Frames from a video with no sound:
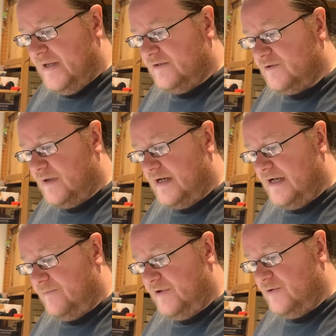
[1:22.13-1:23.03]
So I
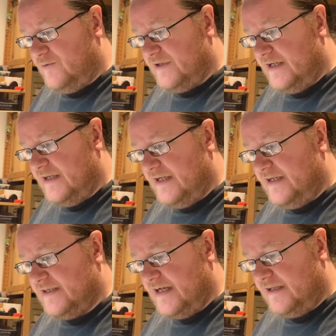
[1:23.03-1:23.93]
am using the
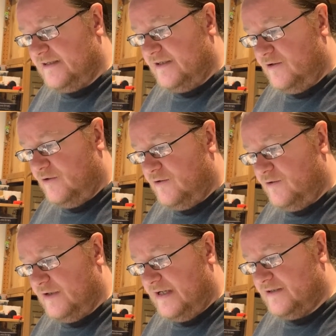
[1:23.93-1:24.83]
skeleton
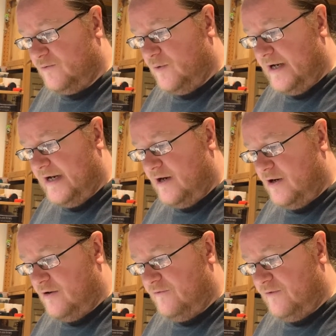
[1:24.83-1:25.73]
horde as a way
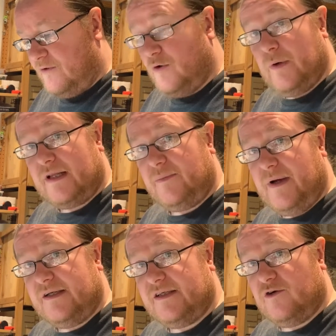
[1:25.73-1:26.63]
of quickly
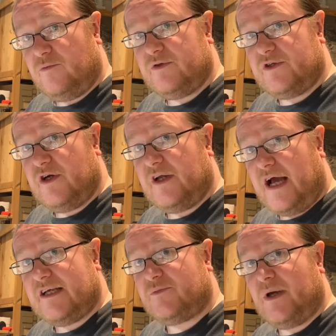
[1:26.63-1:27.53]
painting up certain
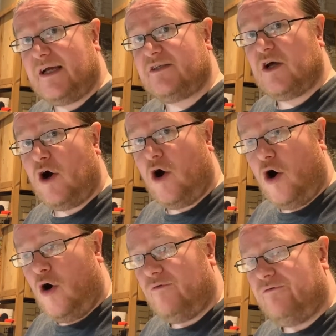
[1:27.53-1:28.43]
aspects
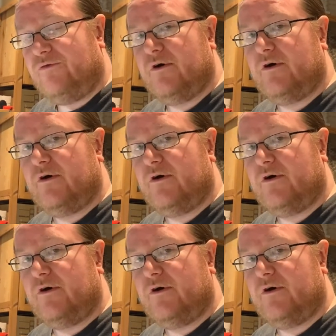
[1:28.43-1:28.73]
of